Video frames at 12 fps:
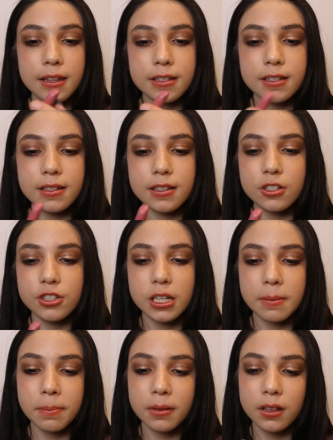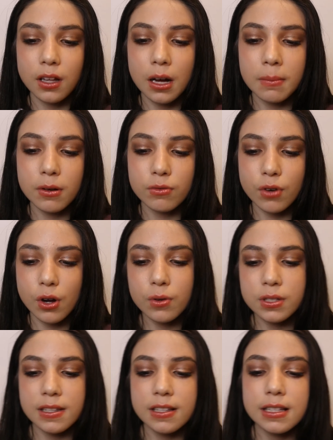this is in the shade Plum
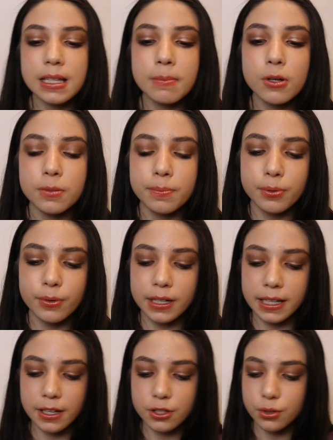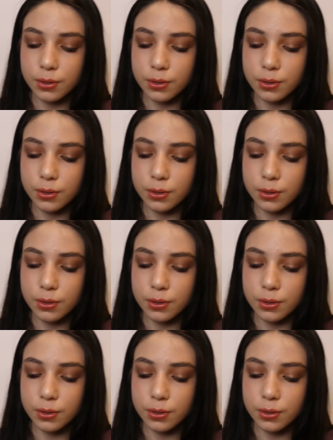Rose, and this is the most prettiest.